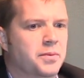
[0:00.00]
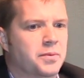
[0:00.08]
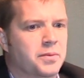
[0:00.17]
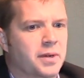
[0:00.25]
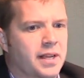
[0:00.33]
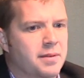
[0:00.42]

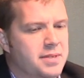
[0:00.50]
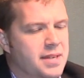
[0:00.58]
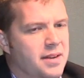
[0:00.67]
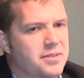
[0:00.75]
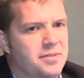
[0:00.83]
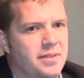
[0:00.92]
what it comes
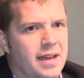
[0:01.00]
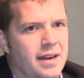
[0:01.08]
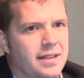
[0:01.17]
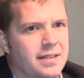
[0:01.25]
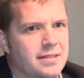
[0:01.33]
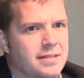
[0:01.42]
down to in
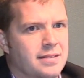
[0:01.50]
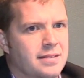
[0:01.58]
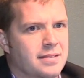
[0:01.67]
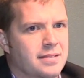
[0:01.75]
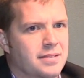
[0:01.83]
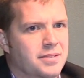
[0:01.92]
that is
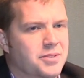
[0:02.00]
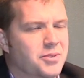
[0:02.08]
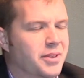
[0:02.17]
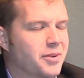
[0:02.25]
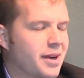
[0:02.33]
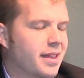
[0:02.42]

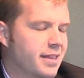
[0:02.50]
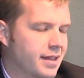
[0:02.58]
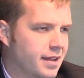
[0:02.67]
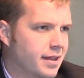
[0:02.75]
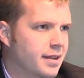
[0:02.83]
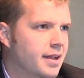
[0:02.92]
doing the right
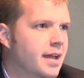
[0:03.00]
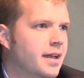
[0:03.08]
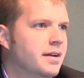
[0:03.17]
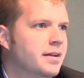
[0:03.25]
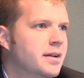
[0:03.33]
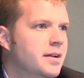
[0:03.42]
thing,
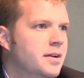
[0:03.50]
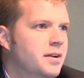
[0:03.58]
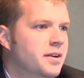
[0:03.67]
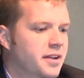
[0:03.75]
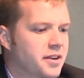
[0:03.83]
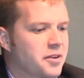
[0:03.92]
and
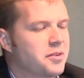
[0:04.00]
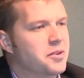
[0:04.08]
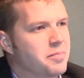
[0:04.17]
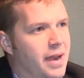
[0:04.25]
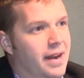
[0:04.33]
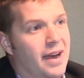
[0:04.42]
you know,
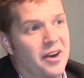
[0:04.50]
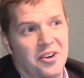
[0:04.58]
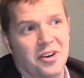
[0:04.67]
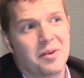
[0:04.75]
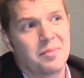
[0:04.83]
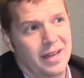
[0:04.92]
you pay now,
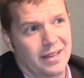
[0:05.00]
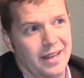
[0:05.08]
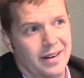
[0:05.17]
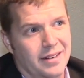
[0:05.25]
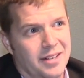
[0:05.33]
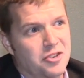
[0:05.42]
you're going to pay
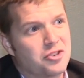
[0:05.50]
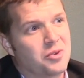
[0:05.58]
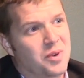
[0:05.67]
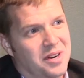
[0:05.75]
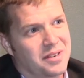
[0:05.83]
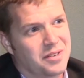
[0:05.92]
later. And
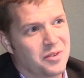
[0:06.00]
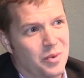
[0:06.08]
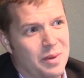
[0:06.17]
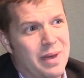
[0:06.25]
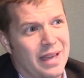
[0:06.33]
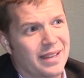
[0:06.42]
usually when
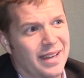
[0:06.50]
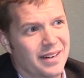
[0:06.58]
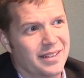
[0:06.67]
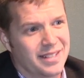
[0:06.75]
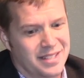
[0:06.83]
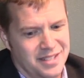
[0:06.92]
we pay
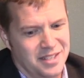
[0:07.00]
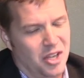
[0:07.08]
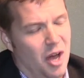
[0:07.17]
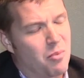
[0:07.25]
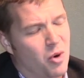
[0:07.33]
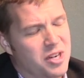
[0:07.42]
later, it's a
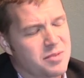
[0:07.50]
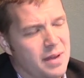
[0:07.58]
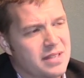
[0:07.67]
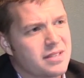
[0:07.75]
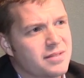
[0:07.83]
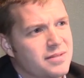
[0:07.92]
lot more
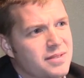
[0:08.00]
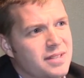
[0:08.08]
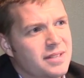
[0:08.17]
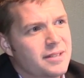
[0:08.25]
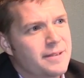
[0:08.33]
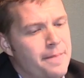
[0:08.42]
expensive.
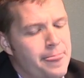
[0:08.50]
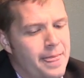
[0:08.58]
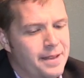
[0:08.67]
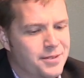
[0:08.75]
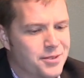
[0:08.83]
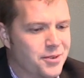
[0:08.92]

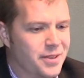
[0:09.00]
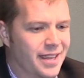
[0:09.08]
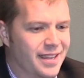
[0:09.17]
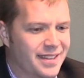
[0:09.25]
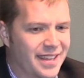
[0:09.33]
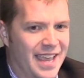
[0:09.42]
So
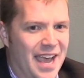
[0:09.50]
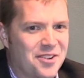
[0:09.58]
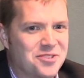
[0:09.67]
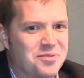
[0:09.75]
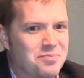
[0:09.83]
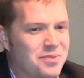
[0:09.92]
the
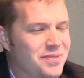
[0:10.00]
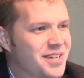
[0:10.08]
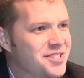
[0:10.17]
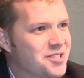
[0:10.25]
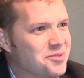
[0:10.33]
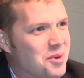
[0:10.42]
ounce of
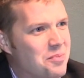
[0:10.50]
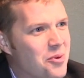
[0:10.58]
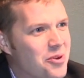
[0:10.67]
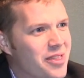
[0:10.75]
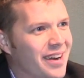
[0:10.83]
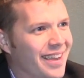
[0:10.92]
prevention is worth
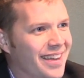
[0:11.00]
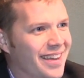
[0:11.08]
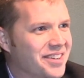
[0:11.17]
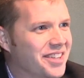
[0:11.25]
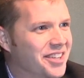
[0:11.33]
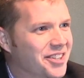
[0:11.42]
more than a
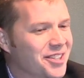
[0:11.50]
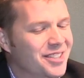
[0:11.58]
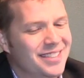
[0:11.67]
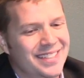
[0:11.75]
gallon of cure.